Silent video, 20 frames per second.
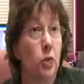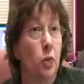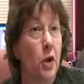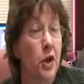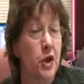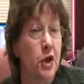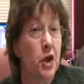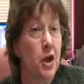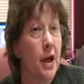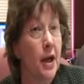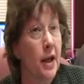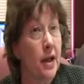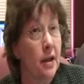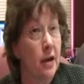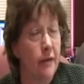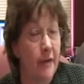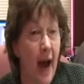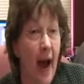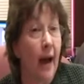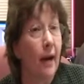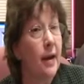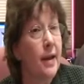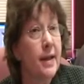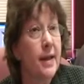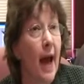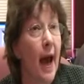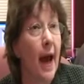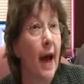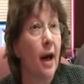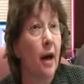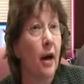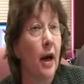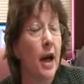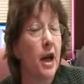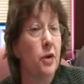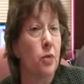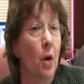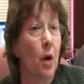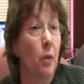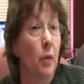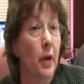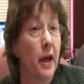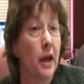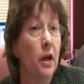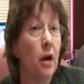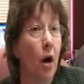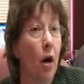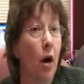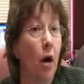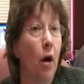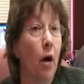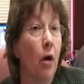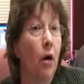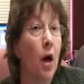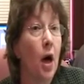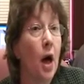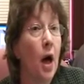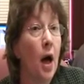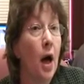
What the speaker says: which is a valid sale is what we call